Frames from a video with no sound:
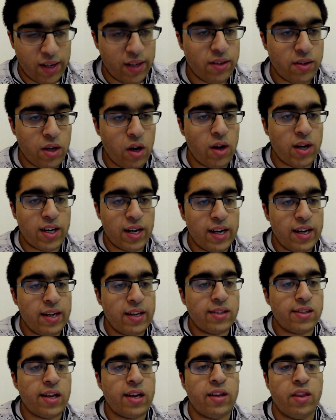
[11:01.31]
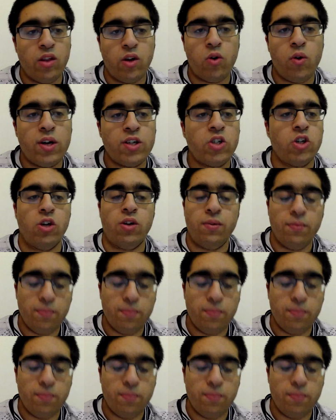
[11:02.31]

It clearly said in the question.